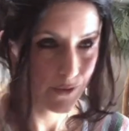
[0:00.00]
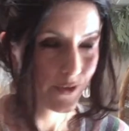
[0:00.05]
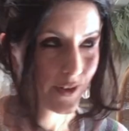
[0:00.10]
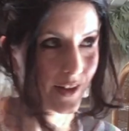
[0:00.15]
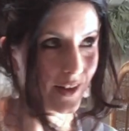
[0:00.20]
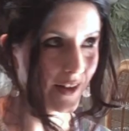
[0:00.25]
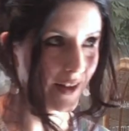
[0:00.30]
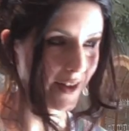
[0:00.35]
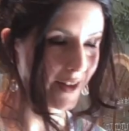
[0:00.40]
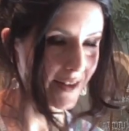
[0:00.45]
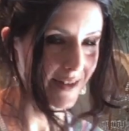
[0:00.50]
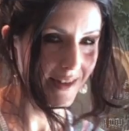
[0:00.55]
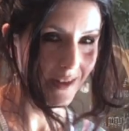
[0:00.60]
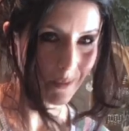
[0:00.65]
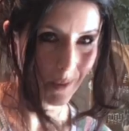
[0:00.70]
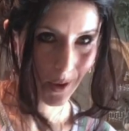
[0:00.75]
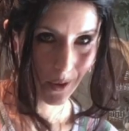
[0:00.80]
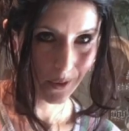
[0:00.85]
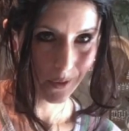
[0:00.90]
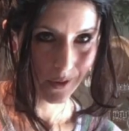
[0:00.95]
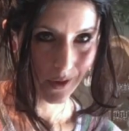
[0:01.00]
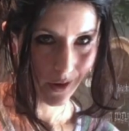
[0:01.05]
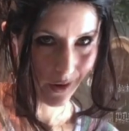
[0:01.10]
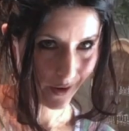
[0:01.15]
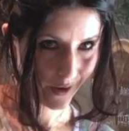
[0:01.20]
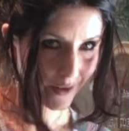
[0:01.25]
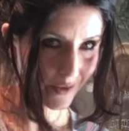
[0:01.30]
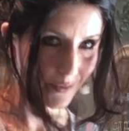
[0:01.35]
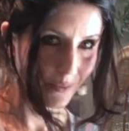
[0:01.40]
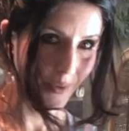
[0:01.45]
feelings about
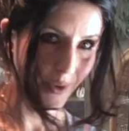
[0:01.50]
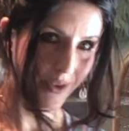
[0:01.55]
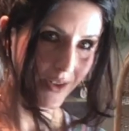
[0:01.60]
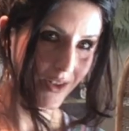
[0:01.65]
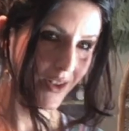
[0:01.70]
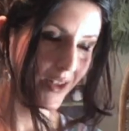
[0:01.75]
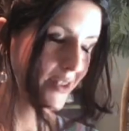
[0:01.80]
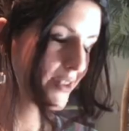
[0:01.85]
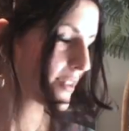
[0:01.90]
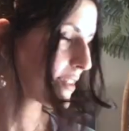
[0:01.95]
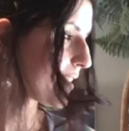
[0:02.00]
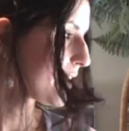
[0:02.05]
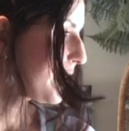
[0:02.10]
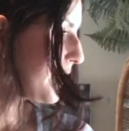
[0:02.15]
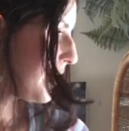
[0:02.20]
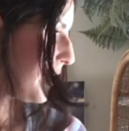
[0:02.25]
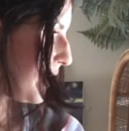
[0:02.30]
art, but just